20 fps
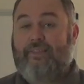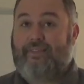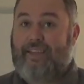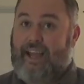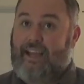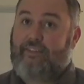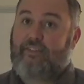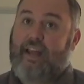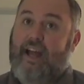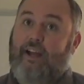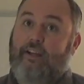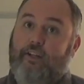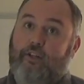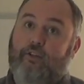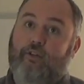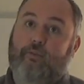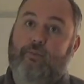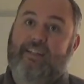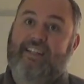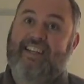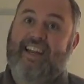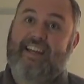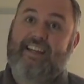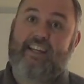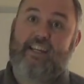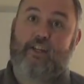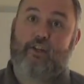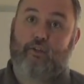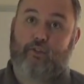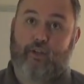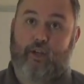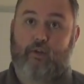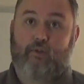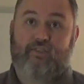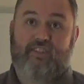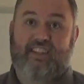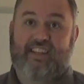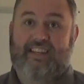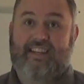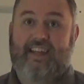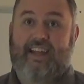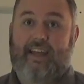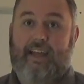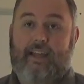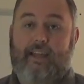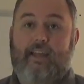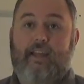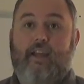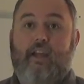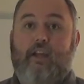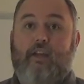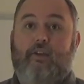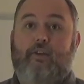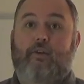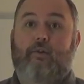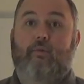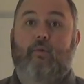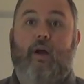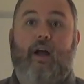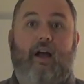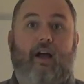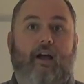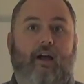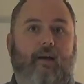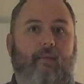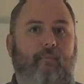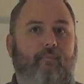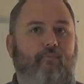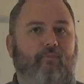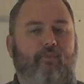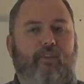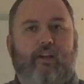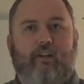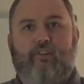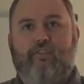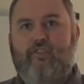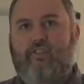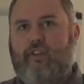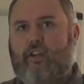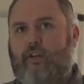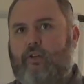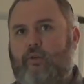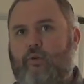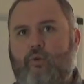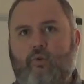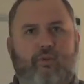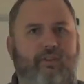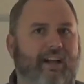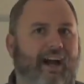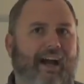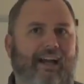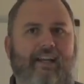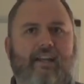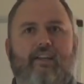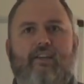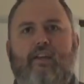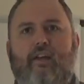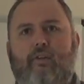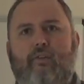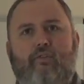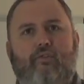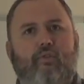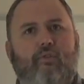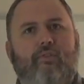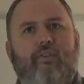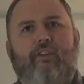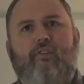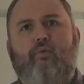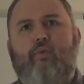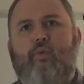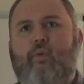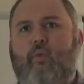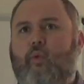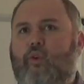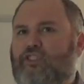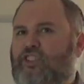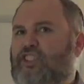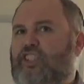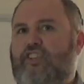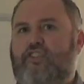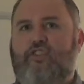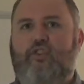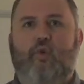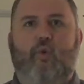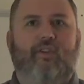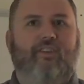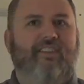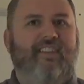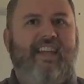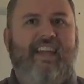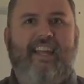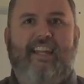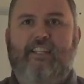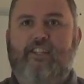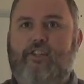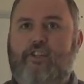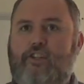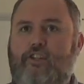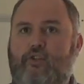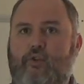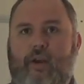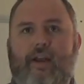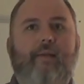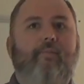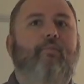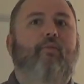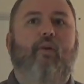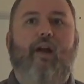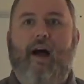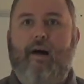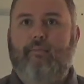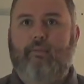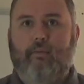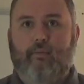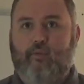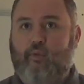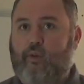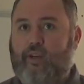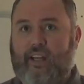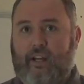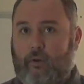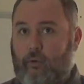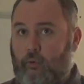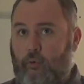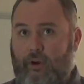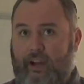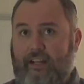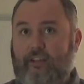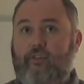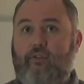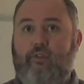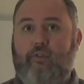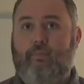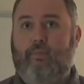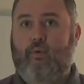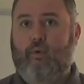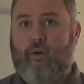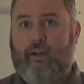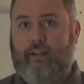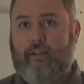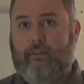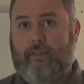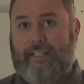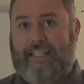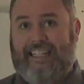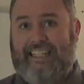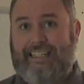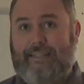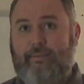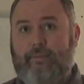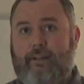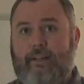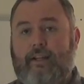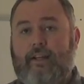that's how you're going to be taking your notes today. There's no guided notes on this one. We're just doing 10 straight problems. We'll get right to the point. Okay,